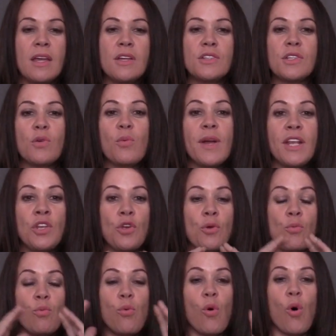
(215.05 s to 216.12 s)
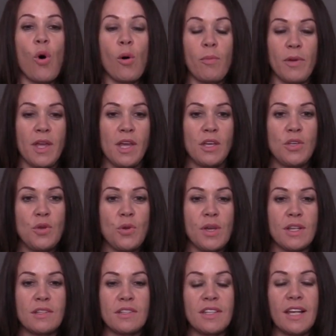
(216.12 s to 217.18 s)
So when you warp, you
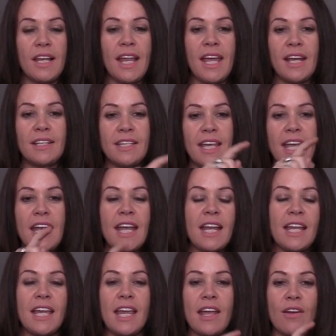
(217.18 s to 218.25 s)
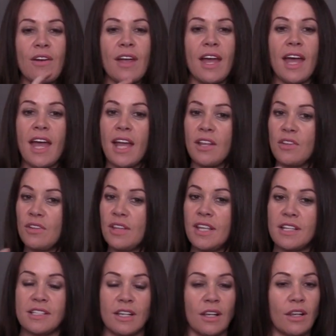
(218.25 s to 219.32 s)
can select any area, and
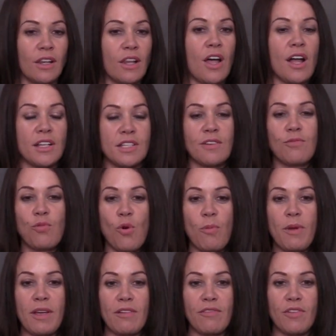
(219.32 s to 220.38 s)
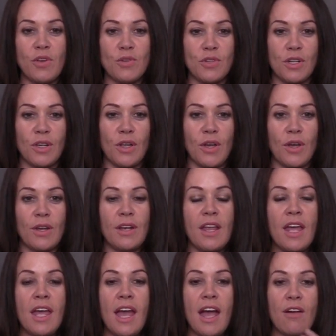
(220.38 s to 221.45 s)
there's lots of warping for you to learn
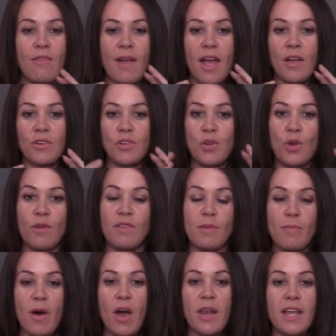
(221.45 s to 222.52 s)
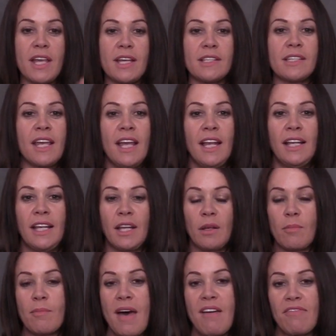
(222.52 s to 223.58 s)
around curvy bodies, little
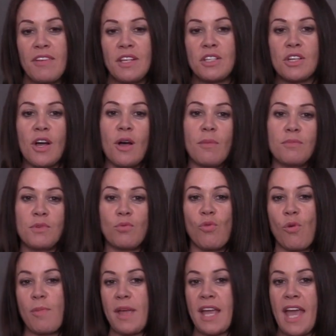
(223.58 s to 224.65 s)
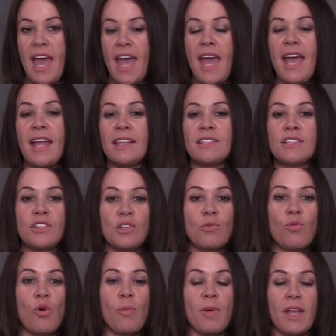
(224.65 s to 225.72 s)
muffin tops, warping hands, to
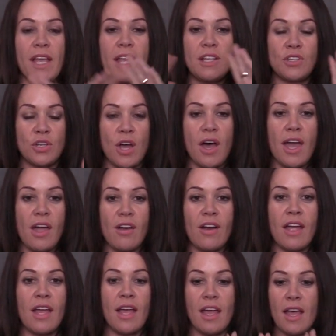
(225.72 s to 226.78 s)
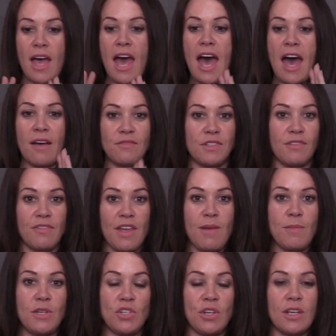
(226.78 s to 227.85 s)
warping entire halves of
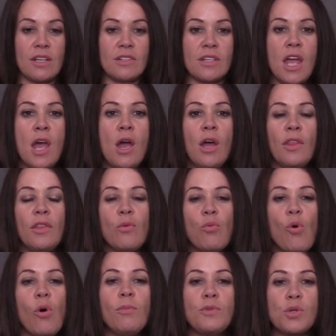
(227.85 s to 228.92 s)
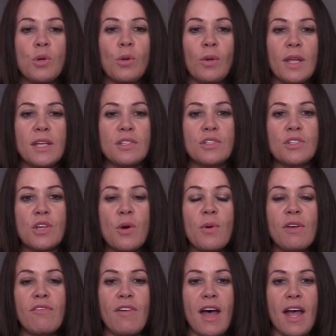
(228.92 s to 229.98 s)
images. The warp tool is so
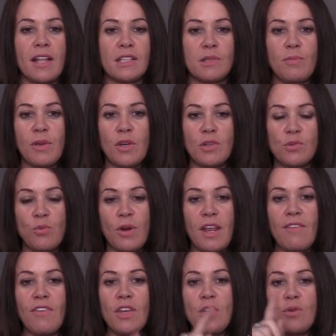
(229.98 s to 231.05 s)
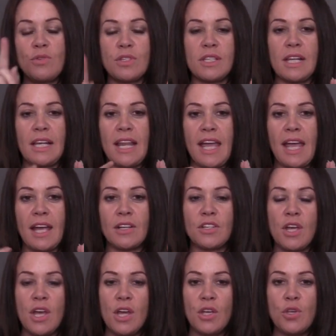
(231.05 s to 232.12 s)
advanced because whatever you
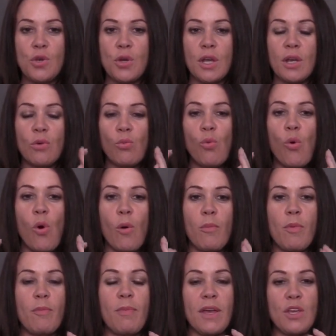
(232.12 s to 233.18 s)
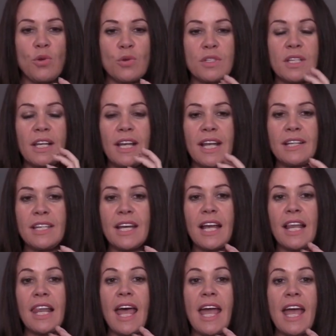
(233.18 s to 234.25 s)
select, you can warp, but you're selecting
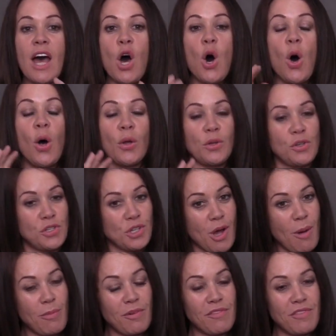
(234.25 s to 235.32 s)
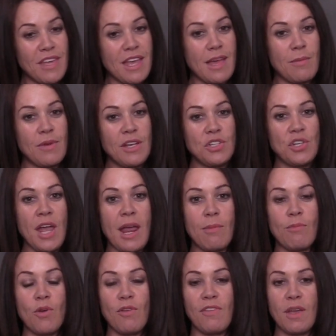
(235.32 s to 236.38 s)
a layer on top of the image
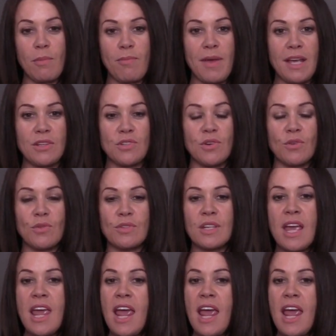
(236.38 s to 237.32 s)
and moving pixels,